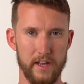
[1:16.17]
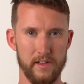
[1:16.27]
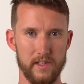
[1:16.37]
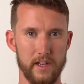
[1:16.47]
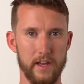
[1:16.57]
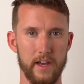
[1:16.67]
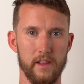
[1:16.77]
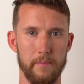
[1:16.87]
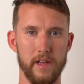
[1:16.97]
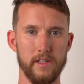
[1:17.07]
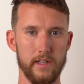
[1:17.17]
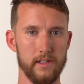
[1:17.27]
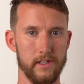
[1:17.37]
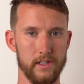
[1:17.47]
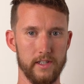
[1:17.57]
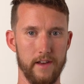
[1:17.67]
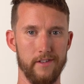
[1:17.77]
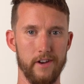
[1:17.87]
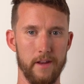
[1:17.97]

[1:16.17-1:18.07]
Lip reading: NC and the Pentax 6.7,